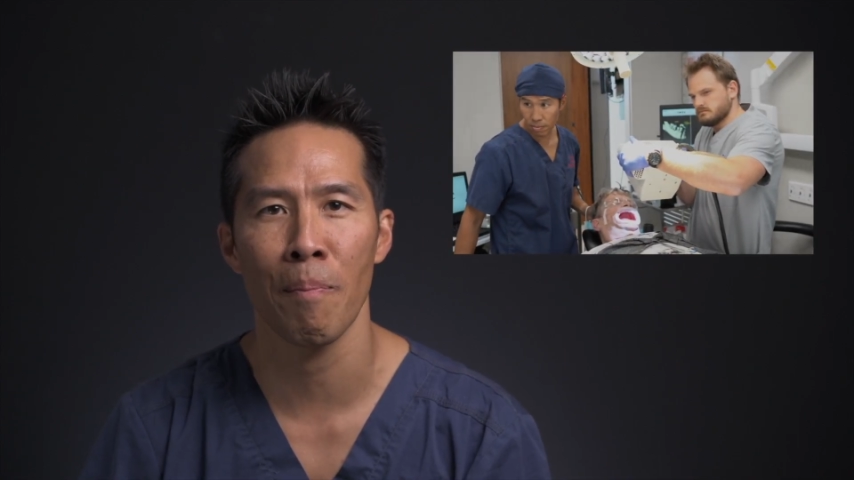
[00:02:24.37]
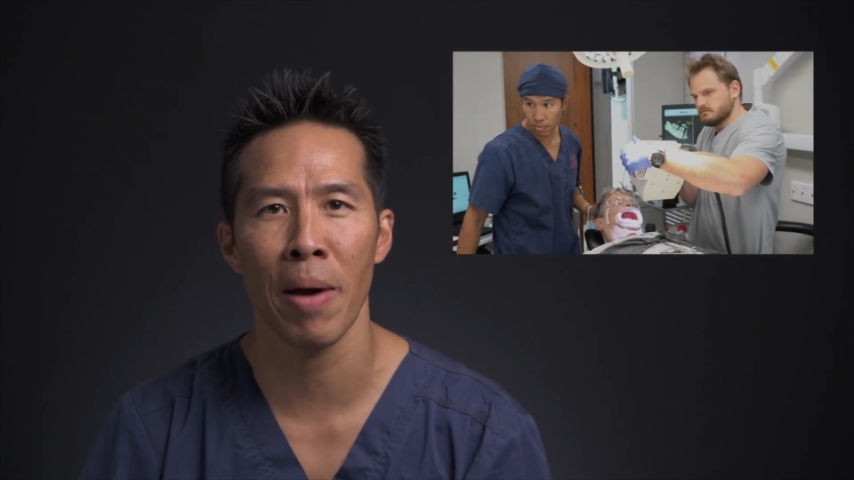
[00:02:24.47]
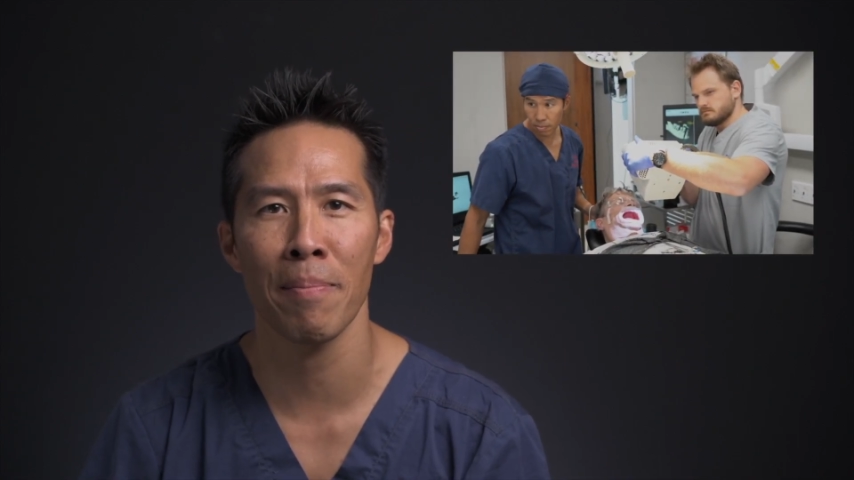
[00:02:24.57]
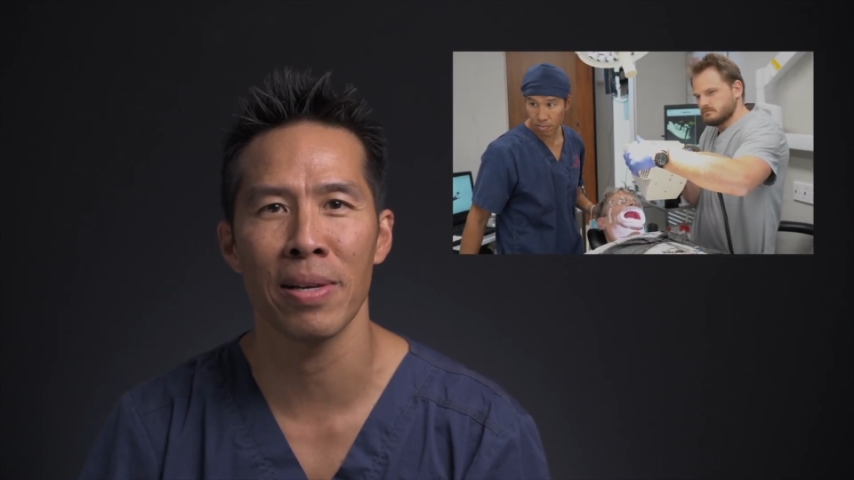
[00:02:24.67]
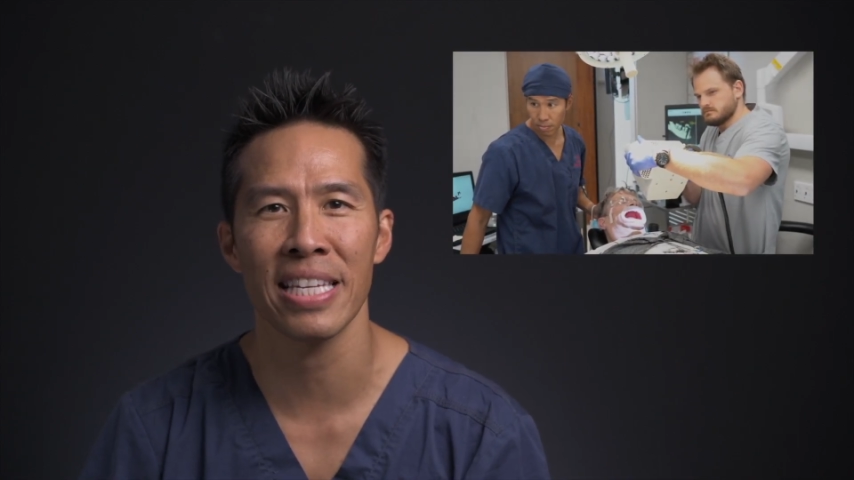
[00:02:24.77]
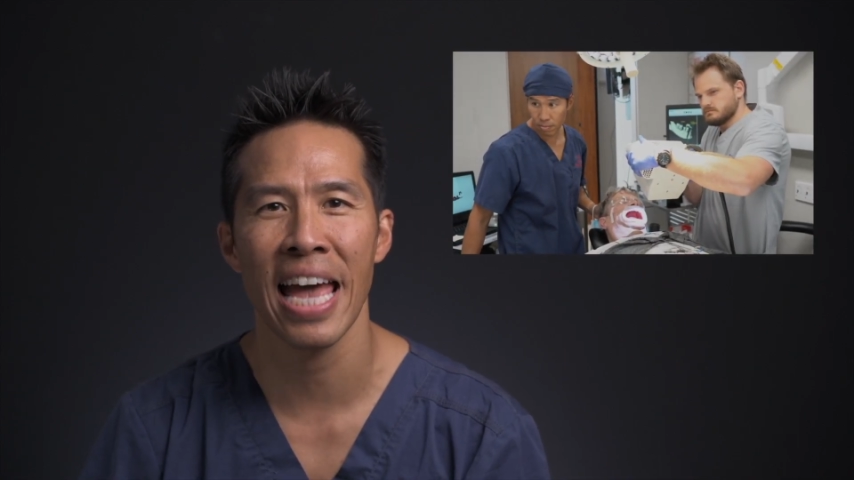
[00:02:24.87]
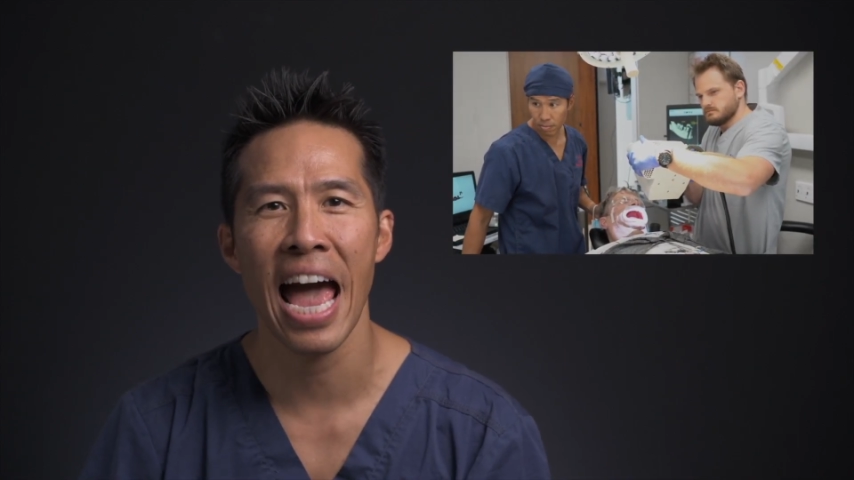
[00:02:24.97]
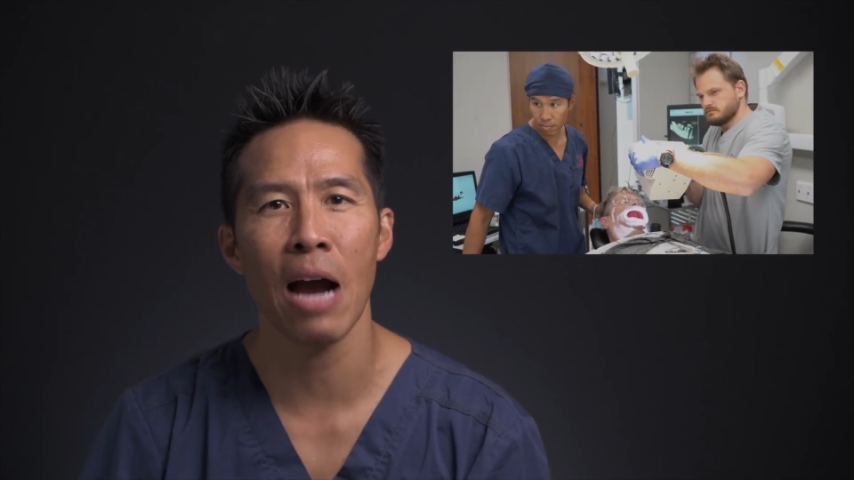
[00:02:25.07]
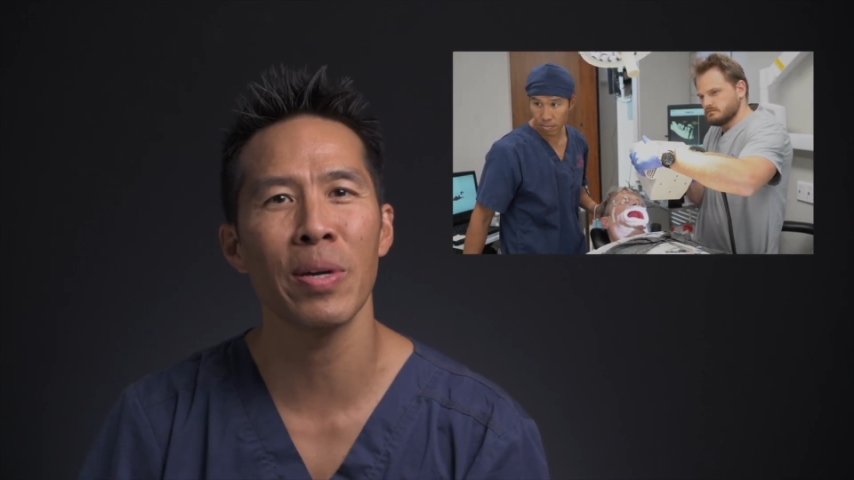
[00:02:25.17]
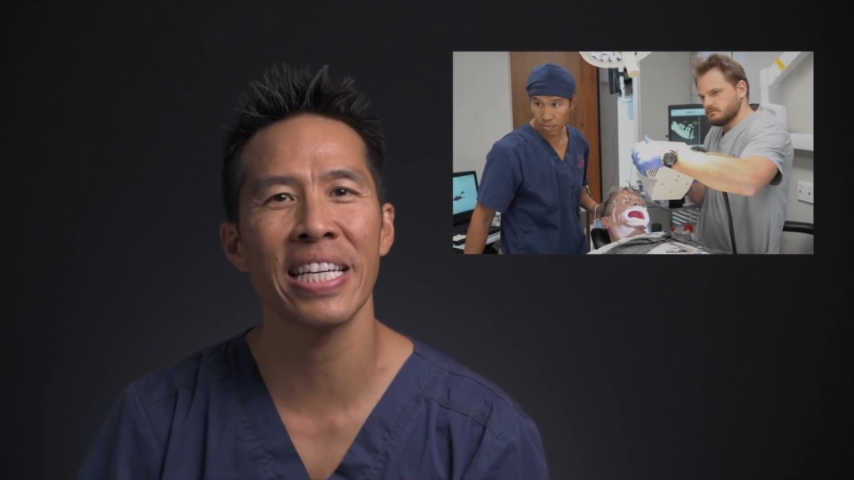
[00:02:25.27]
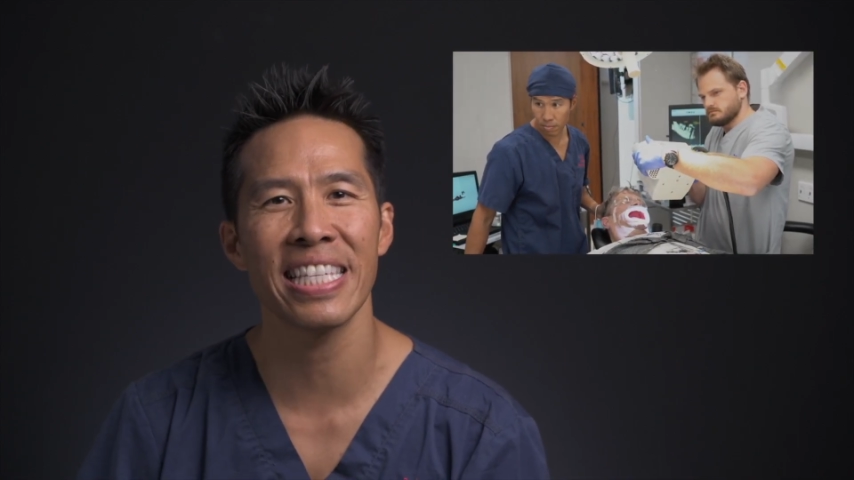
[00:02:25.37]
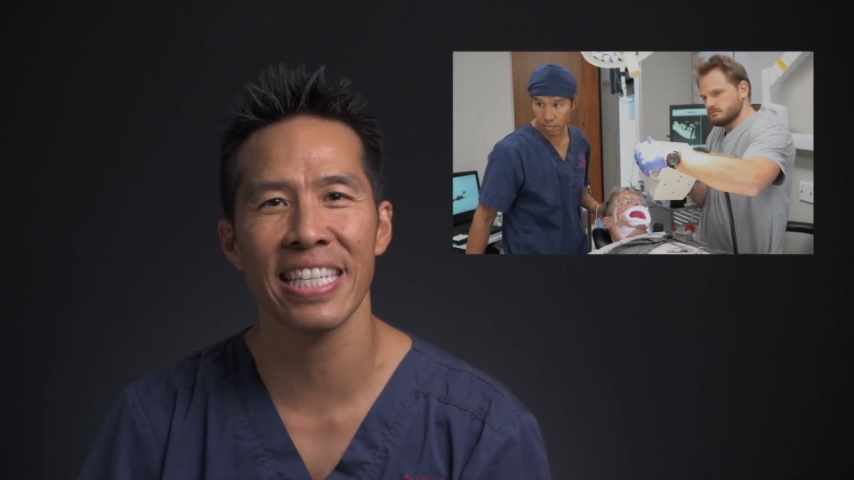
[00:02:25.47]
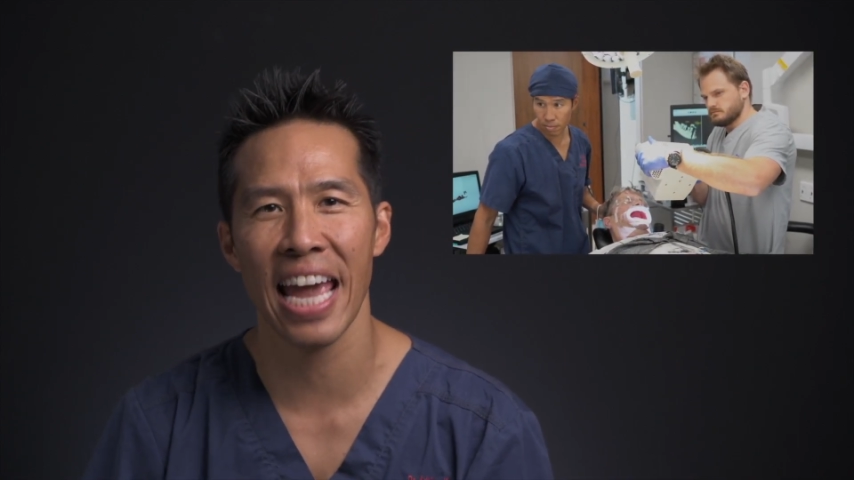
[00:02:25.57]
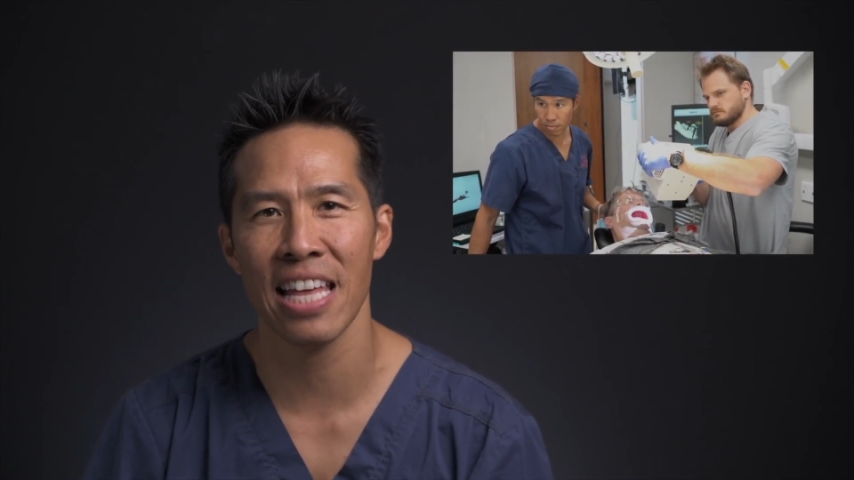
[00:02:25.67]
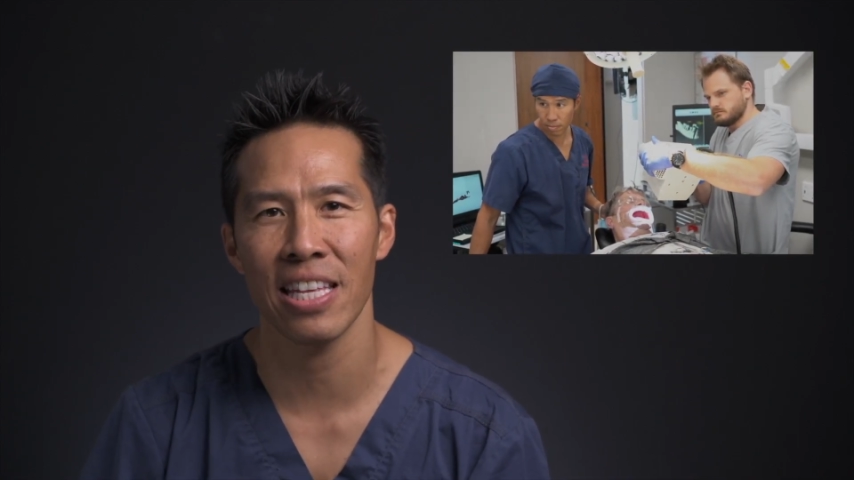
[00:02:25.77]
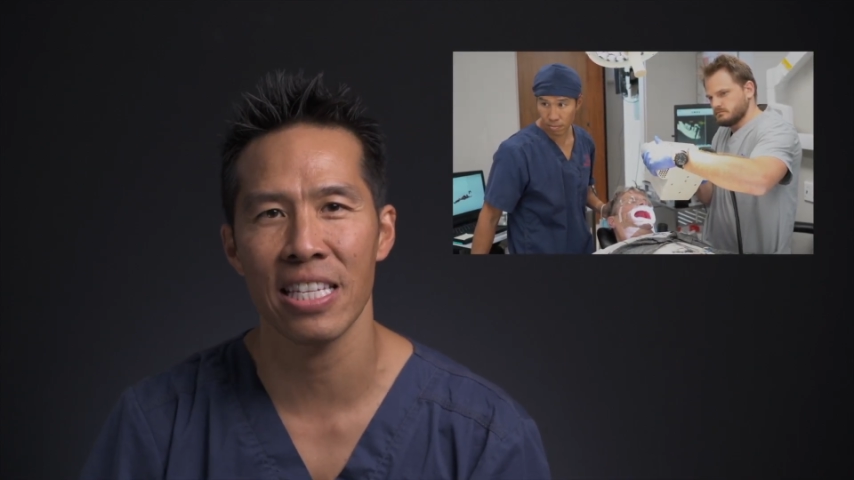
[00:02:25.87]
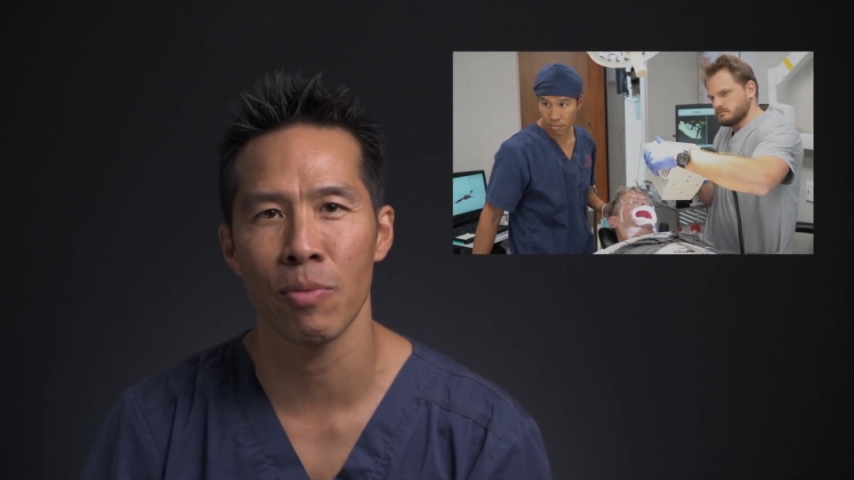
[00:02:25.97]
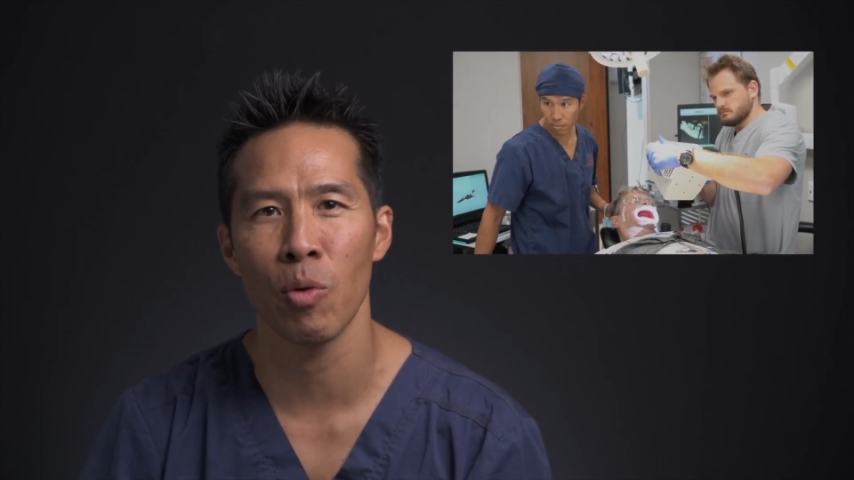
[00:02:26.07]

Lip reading: abutments, and we can scan this.